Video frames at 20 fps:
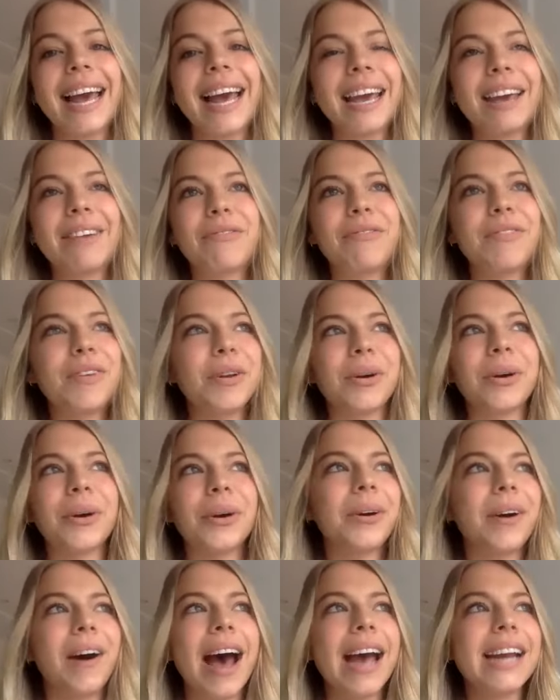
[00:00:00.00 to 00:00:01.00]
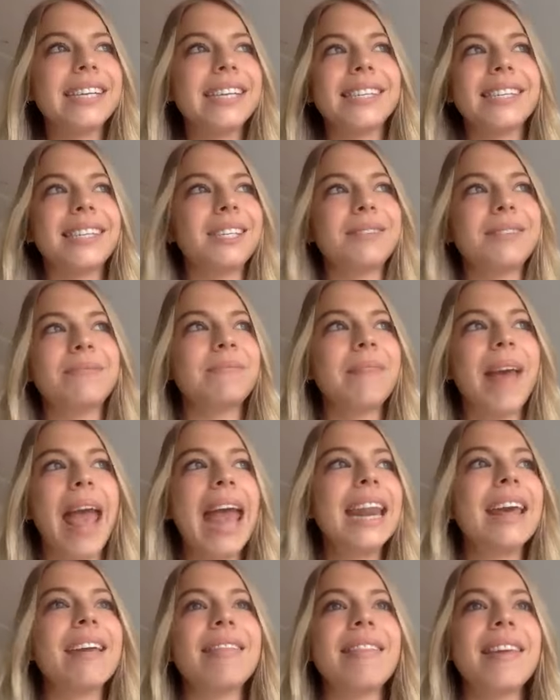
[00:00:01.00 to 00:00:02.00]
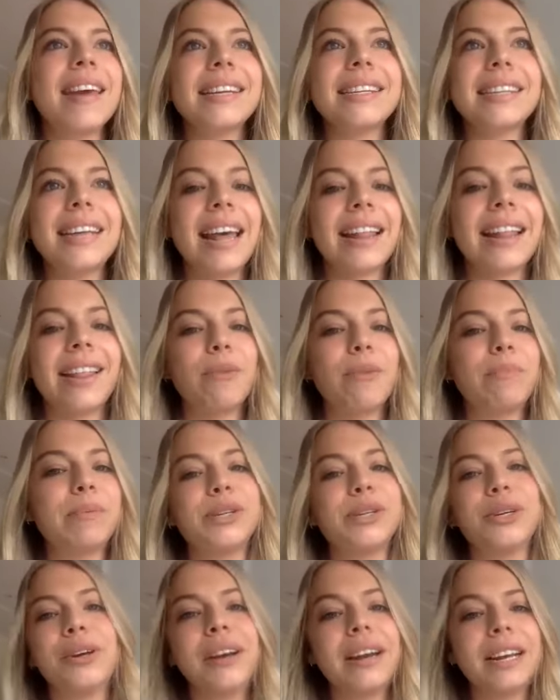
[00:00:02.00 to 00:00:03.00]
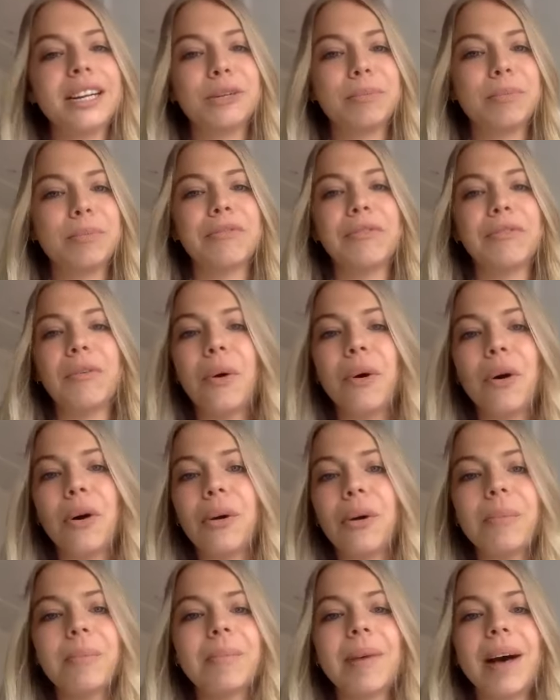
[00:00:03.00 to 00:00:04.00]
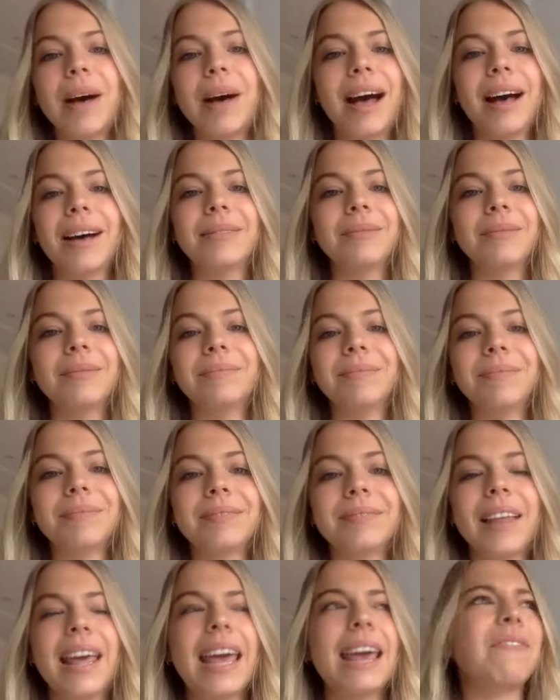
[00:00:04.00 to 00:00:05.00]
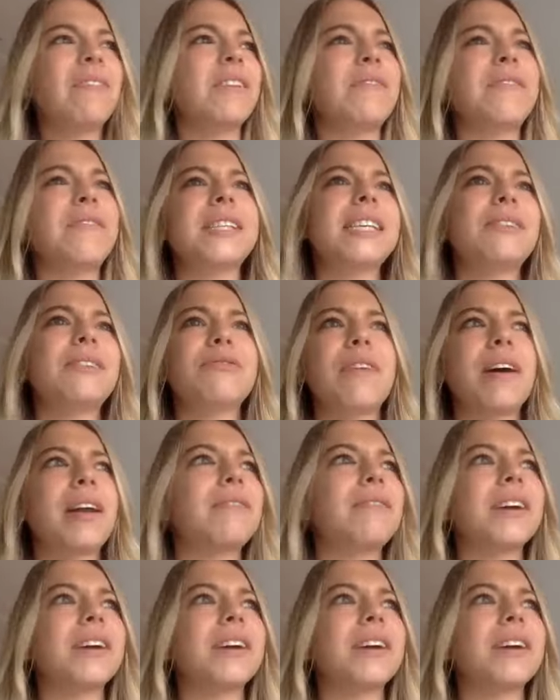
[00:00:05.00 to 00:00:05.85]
Like if you know, yeah. I just anything to get the opportunity to perform, um, even yeah. if it's in front